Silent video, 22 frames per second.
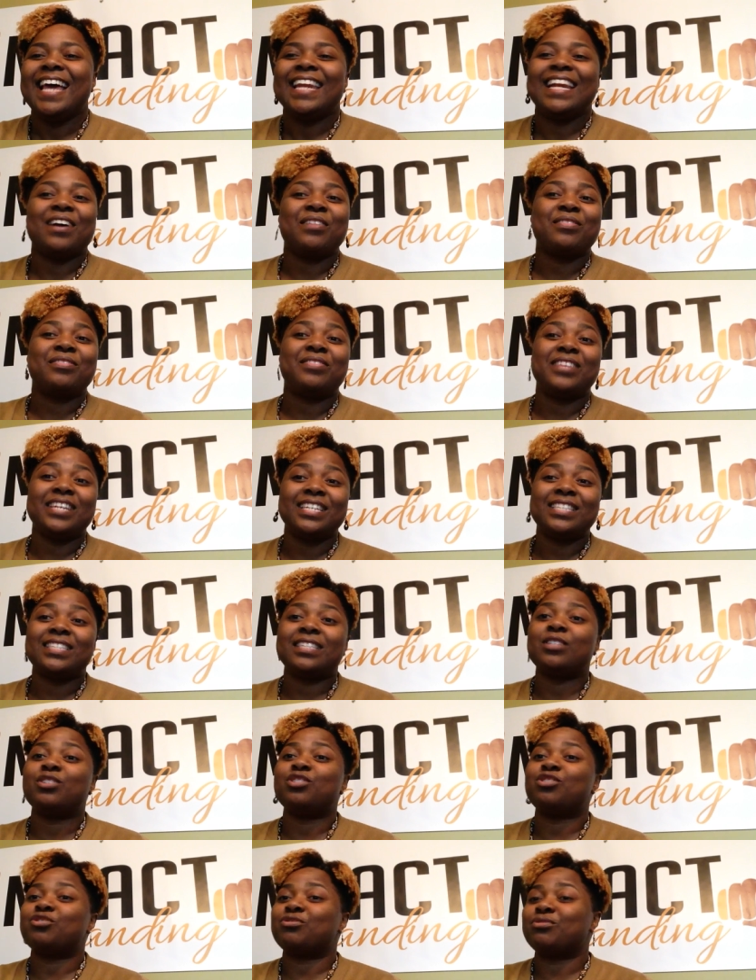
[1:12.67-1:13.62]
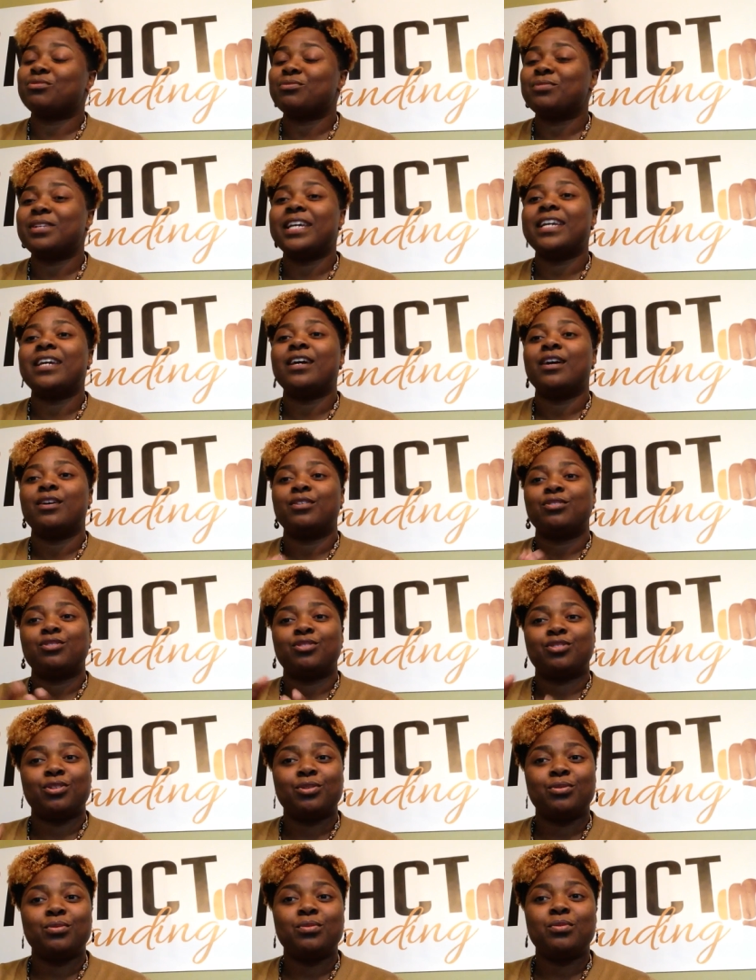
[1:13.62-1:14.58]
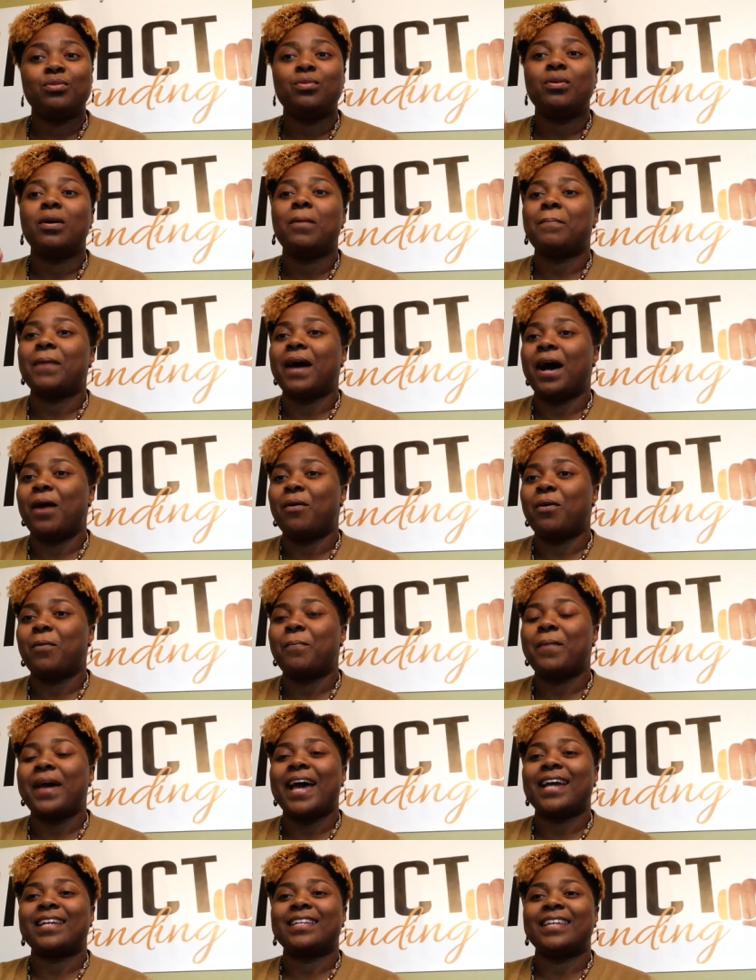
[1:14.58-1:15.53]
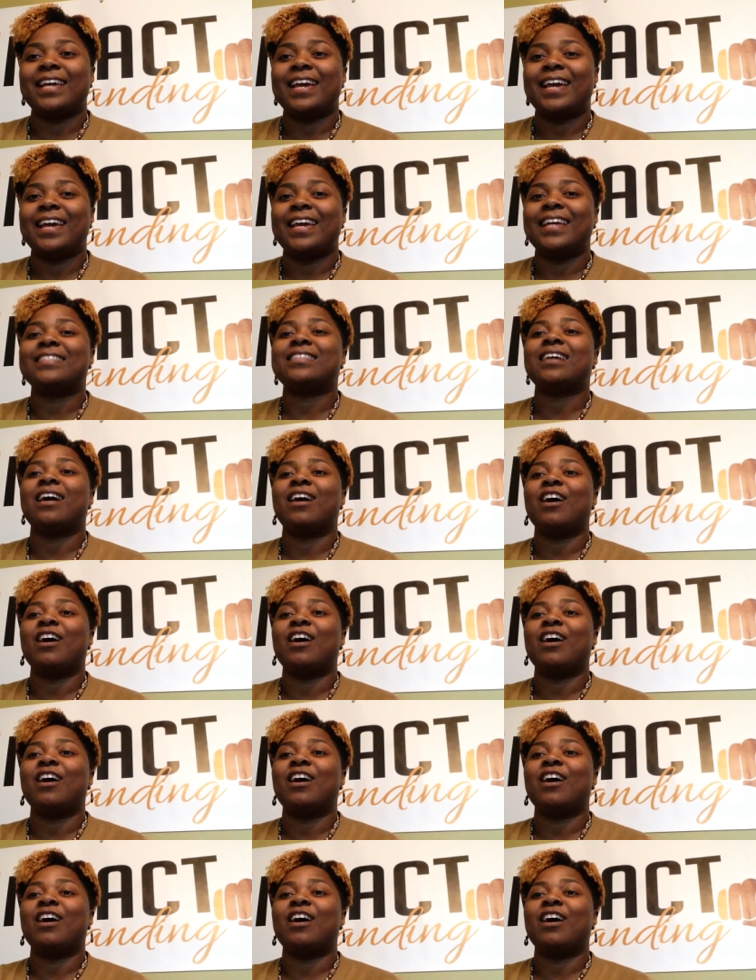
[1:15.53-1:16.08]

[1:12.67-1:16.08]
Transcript: now this is truly two Power Pack days